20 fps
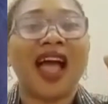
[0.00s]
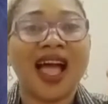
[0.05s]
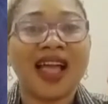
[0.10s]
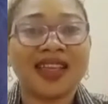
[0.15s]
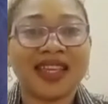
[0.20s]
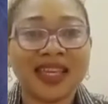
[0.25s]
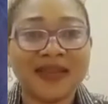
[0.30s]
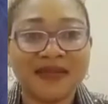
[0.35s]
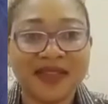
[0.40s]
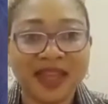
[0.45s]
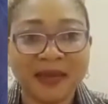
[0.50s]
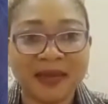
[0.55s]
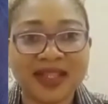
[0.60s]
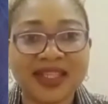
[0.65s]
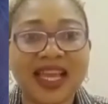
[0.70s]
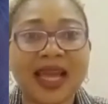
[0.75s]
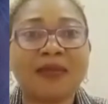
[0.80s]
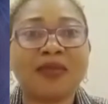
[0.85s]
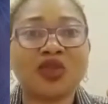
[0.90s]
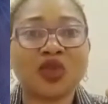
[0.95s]
give them
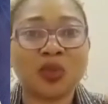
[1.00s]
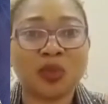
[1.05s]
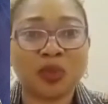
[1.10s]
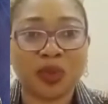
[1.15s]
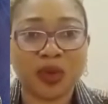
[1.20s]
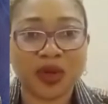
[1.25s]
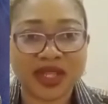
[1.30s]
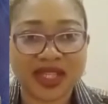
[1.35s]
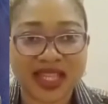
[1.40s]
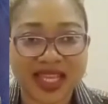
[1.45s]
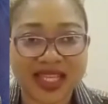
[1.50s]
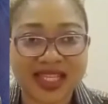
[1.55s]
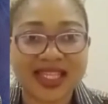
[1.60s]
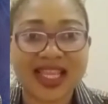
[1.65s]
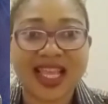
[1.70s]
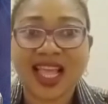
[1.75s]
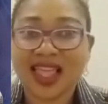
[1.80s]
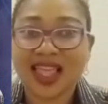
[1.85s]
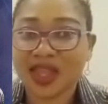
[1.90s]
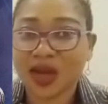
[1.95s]
time to process
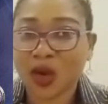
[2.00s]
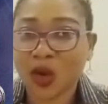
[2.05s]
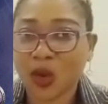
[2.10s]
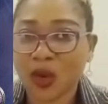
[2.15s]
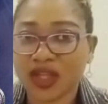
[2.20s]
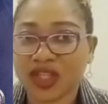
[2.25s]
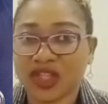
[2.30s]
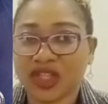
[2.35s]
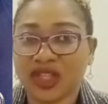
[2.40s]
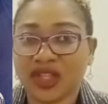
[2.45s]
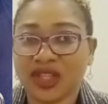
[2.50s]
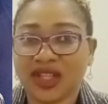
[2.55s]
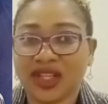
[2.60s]
the question.